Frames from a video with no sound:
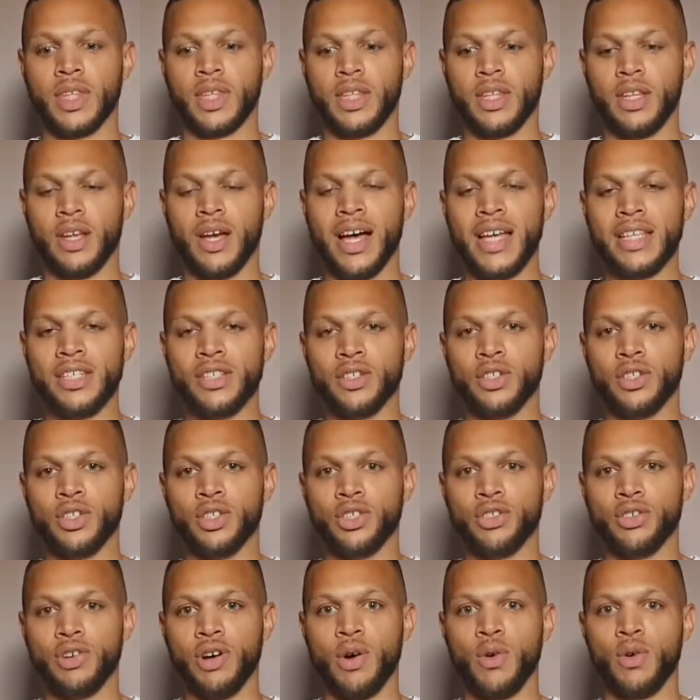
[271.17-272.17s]
Nice and
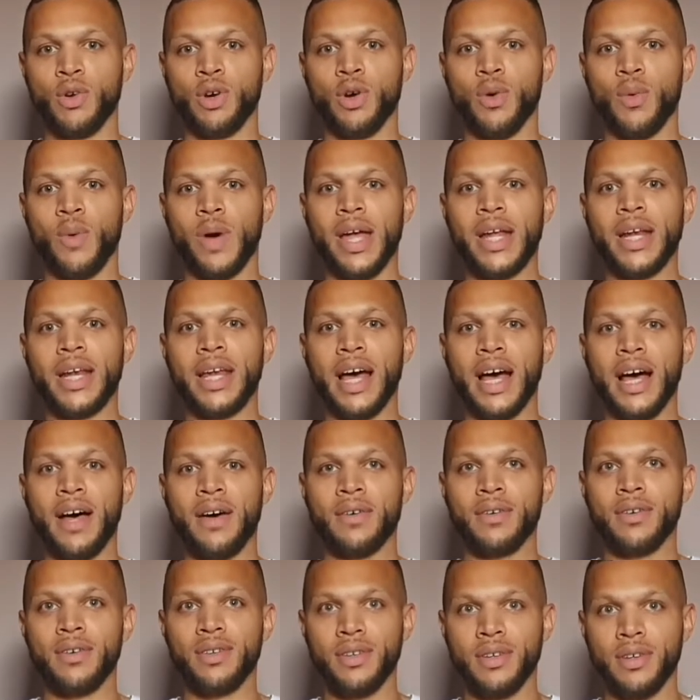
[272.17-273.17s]
controlled on the way
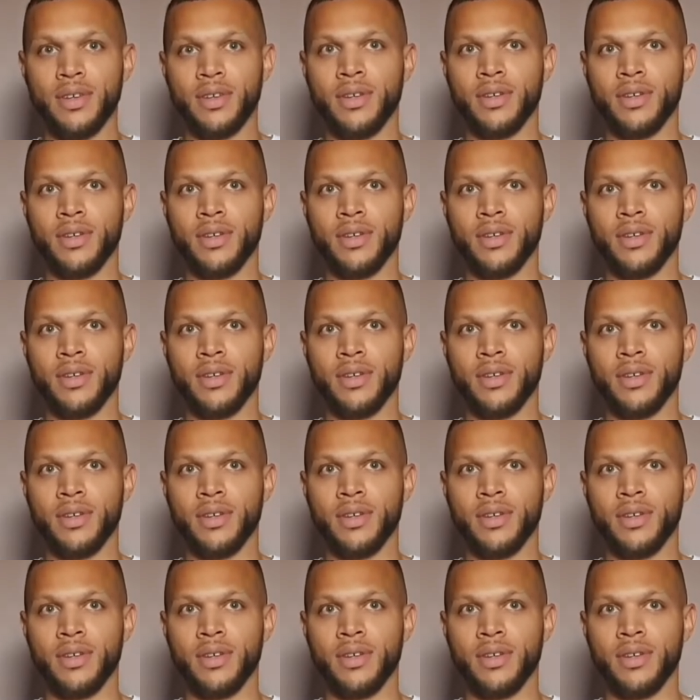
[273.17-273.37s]
down.